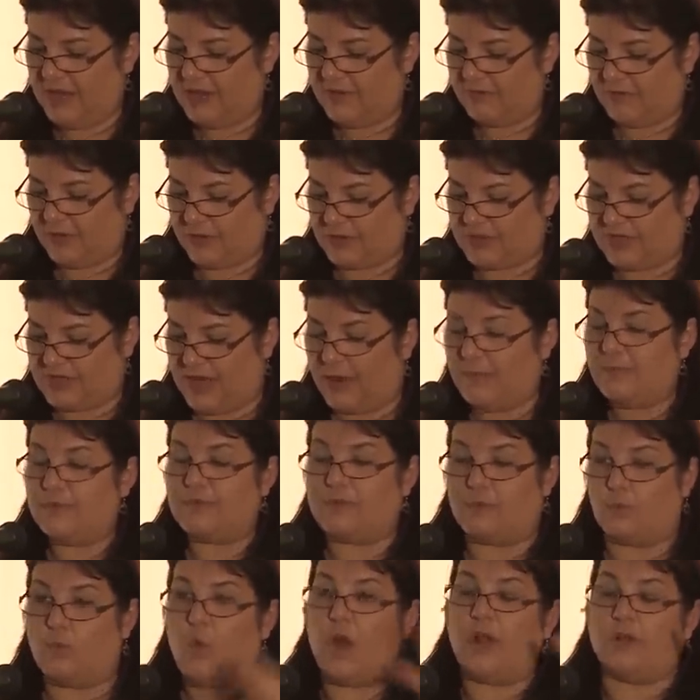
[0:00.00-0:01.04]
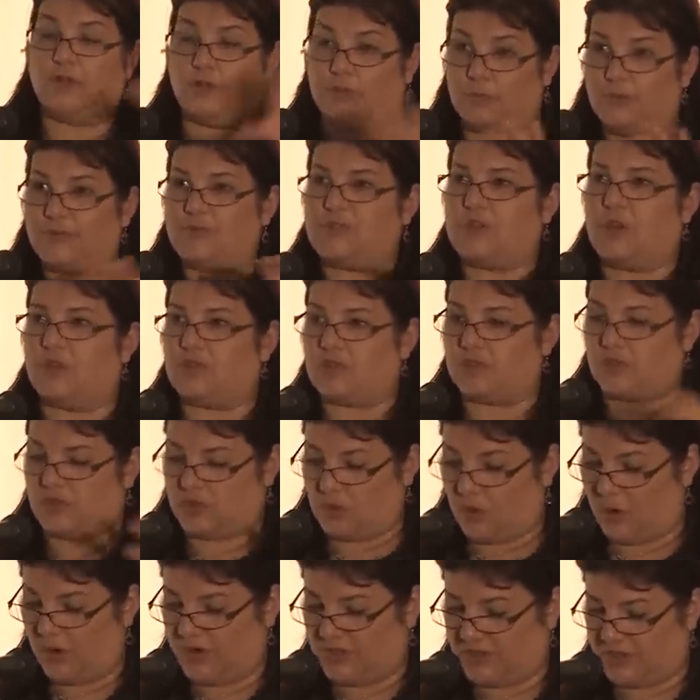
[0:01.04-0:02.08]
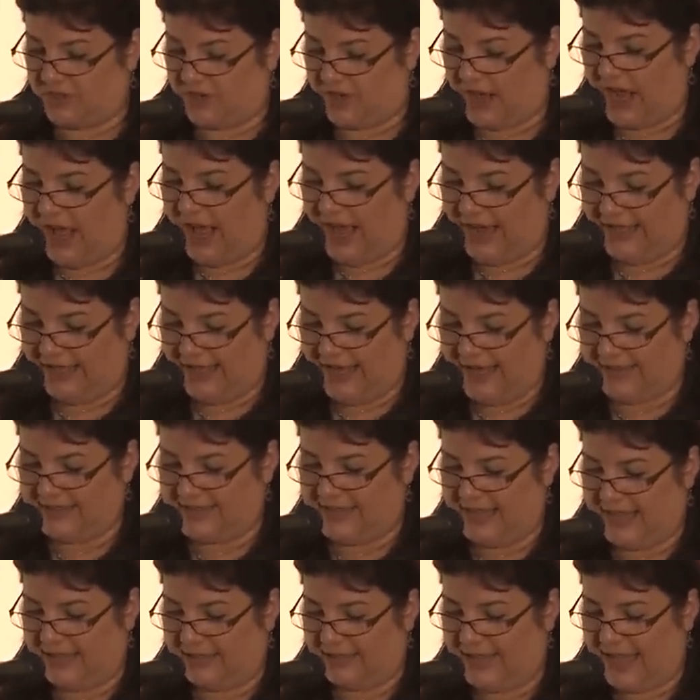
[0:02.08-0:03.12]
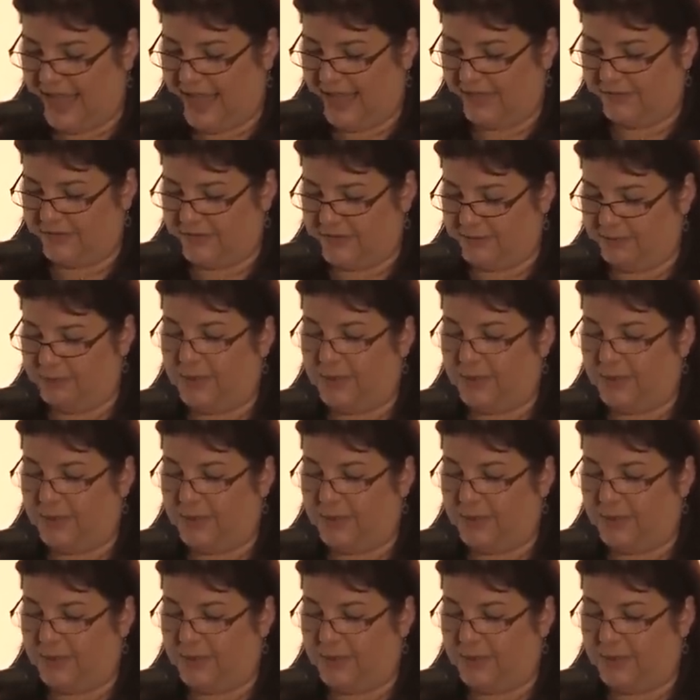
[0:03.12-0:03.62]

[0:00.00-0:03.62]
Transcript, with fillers: for some, one group of soldiers torched her cotton as they left,